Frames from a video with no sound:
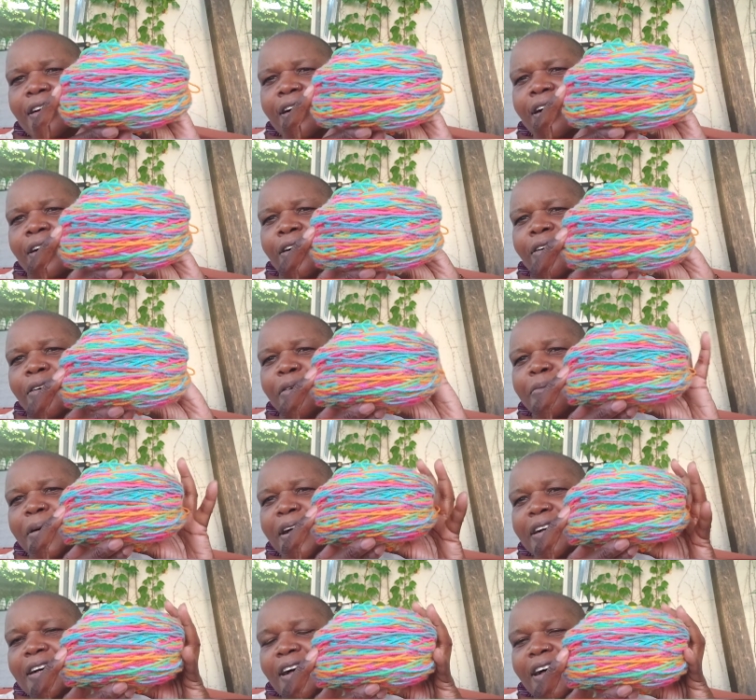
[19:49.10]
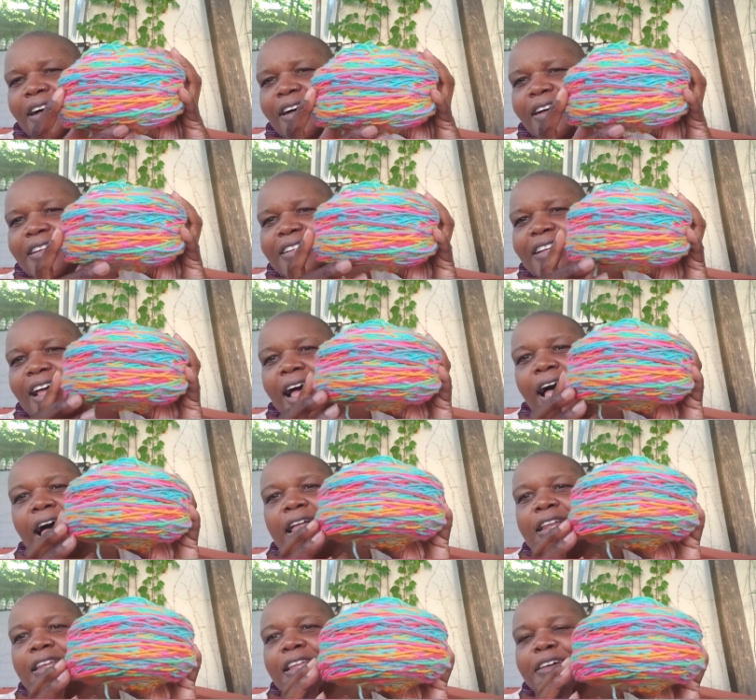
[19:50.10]
Oh my God.
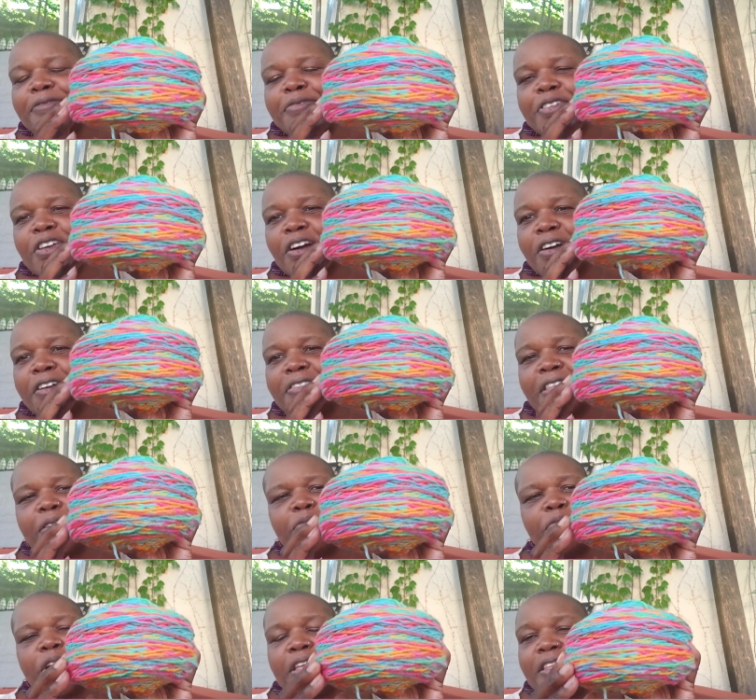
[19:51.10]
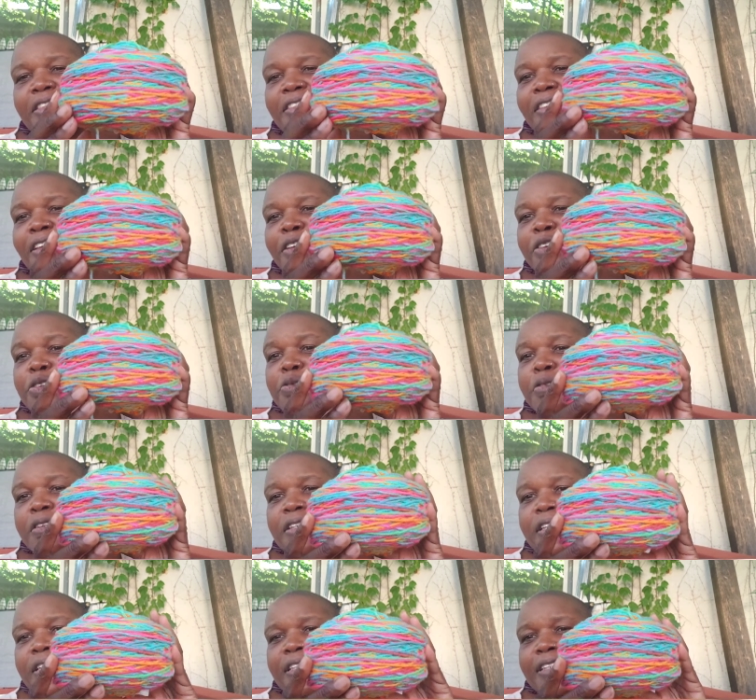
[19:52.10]
I love yarn that when you
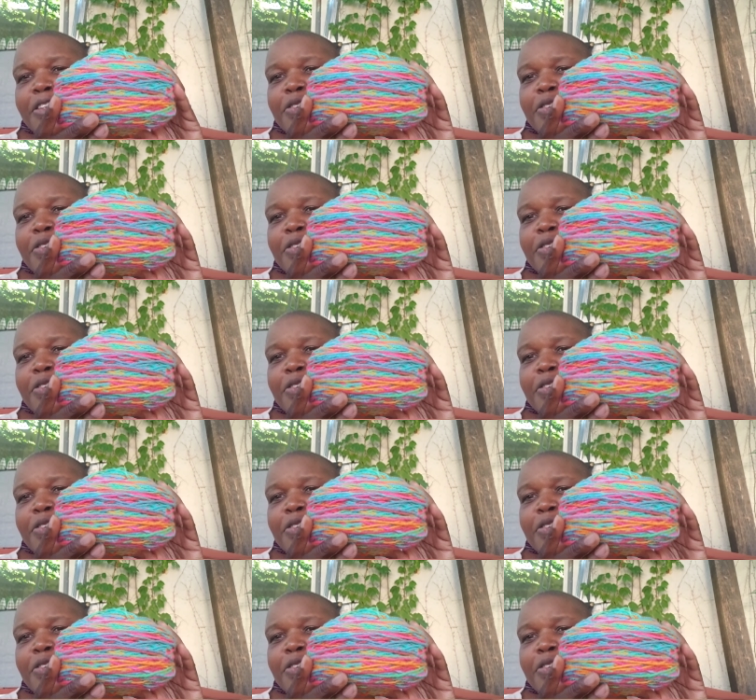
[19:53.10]
look at it,